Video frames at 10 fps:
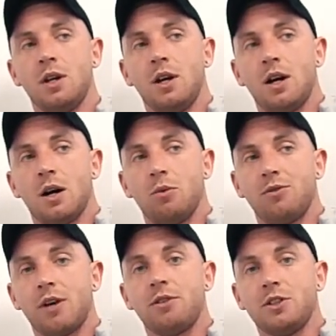and we've
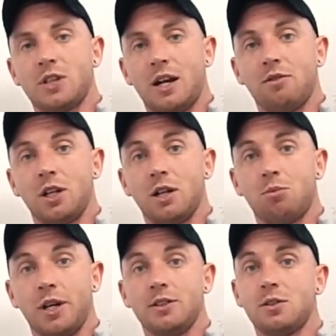definitely set everything in
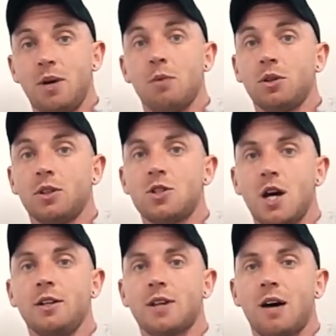place to be able to
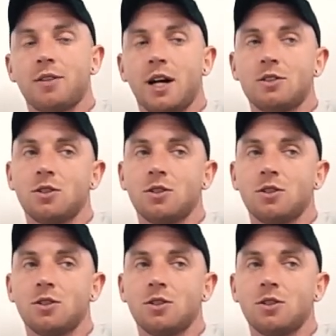chase after that.